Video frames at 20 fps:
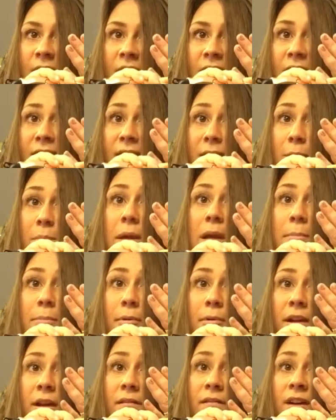And then
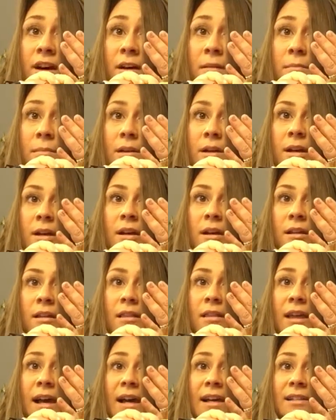people give up.
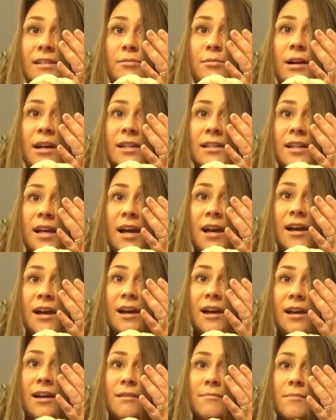That's why
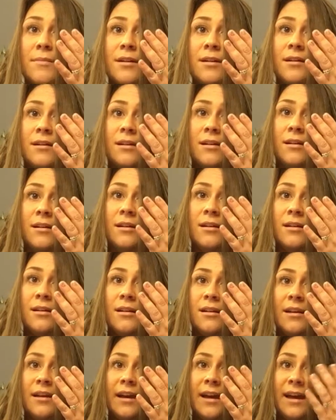Tyme
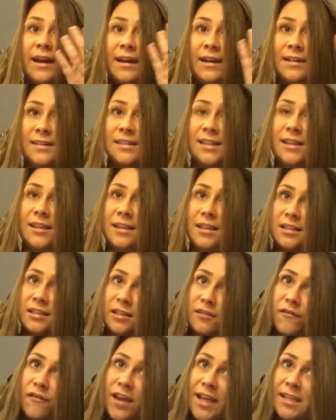has these
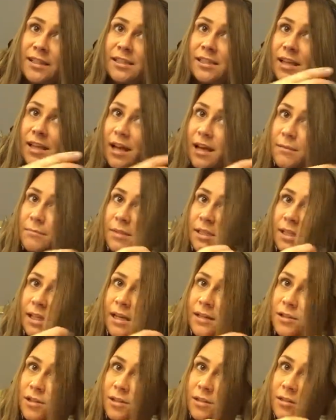FaceTime
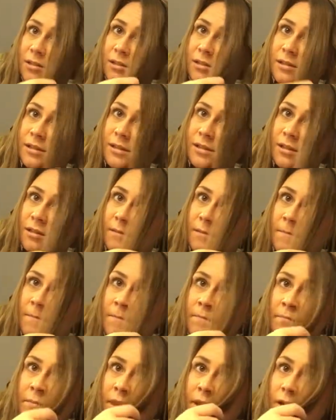sessions.
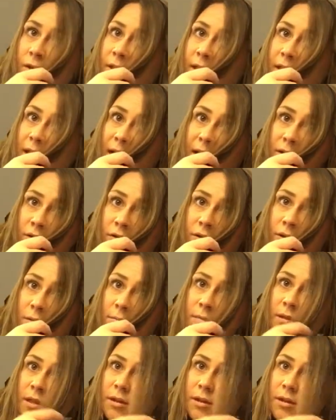You schedule them.